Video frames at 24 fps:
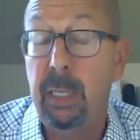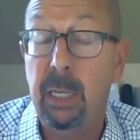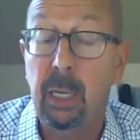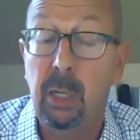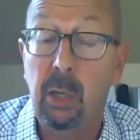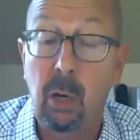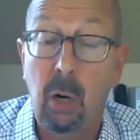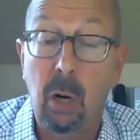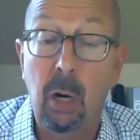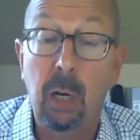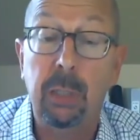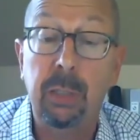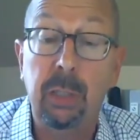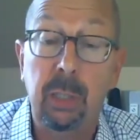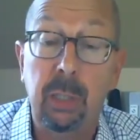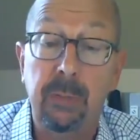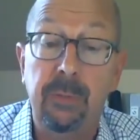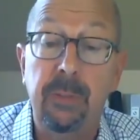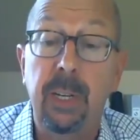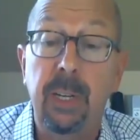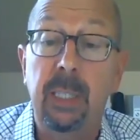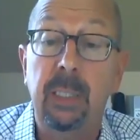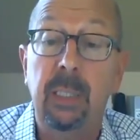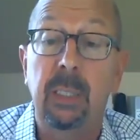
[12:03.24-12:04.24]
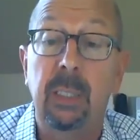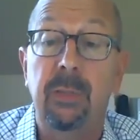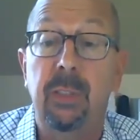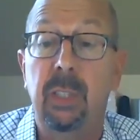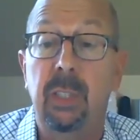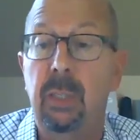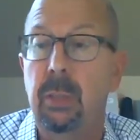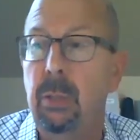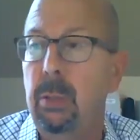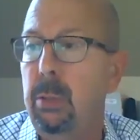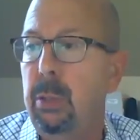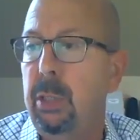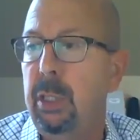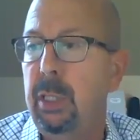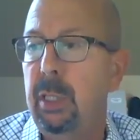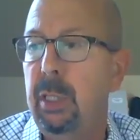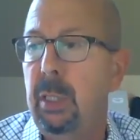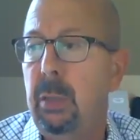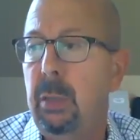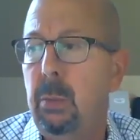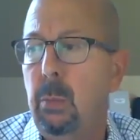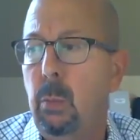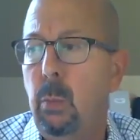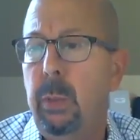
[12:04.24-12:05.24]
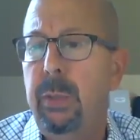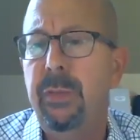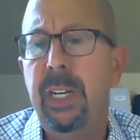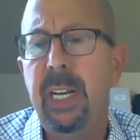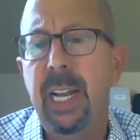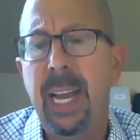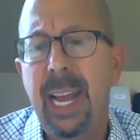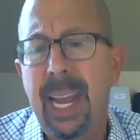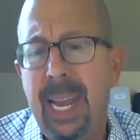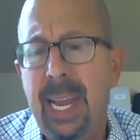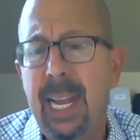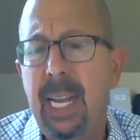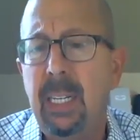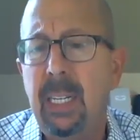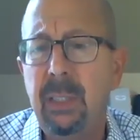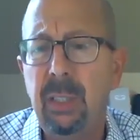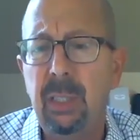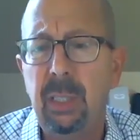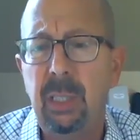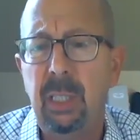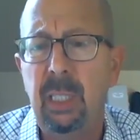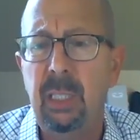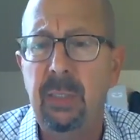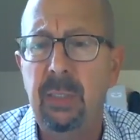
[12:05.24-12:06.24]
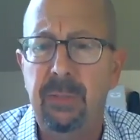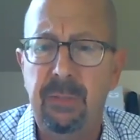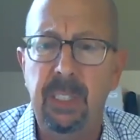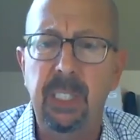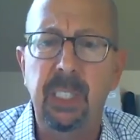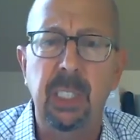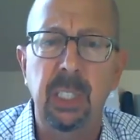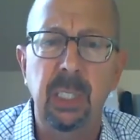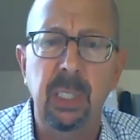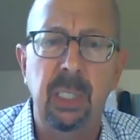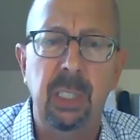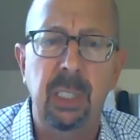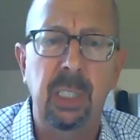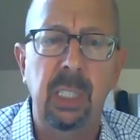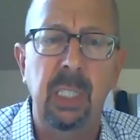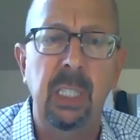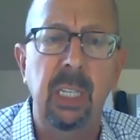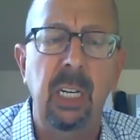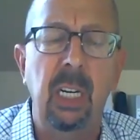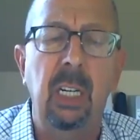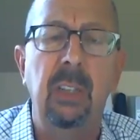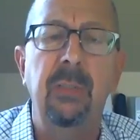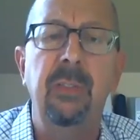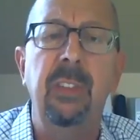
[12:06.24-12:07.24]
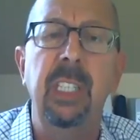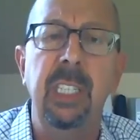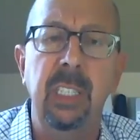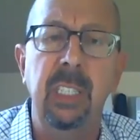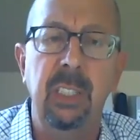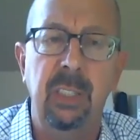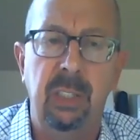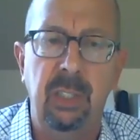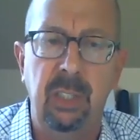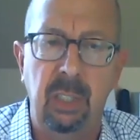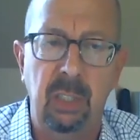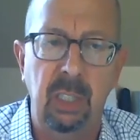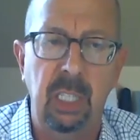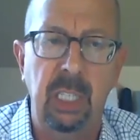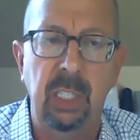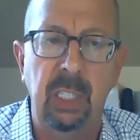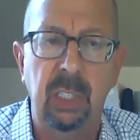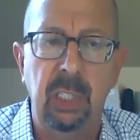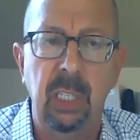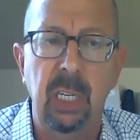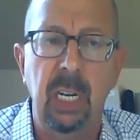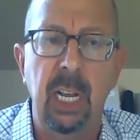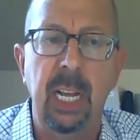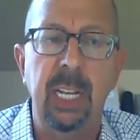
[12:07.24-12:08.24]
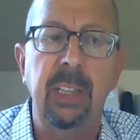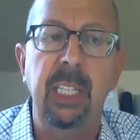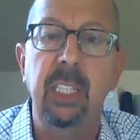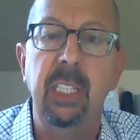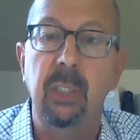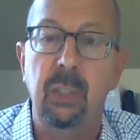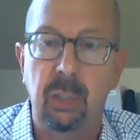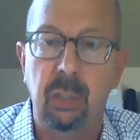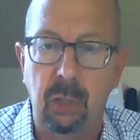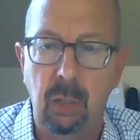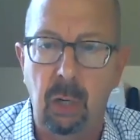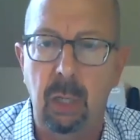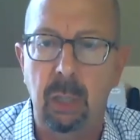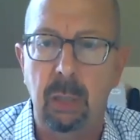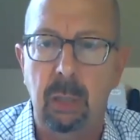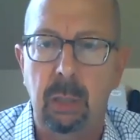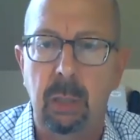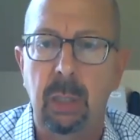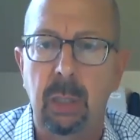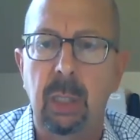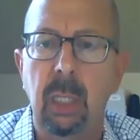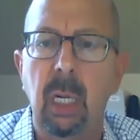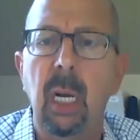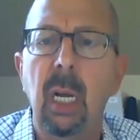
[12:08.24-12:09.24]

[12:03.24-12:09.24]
a cost-effective solution. We've enhanced the efficiency of the installation and the installers.